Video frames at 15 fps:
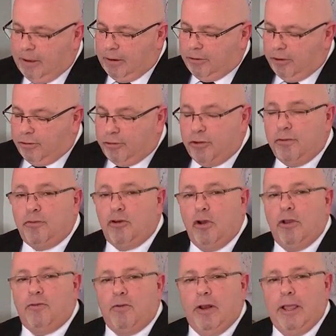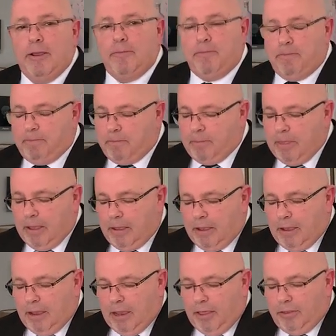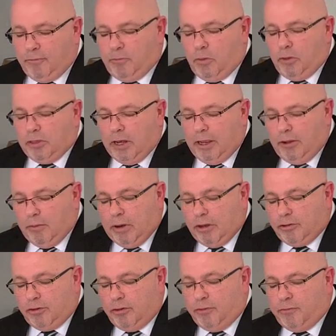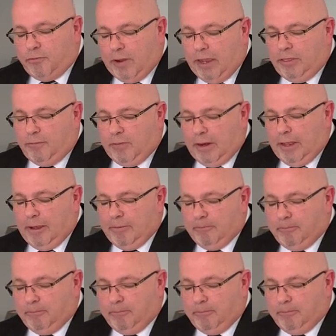So serve joyfully. And then fourthly, you want to serve faithfully.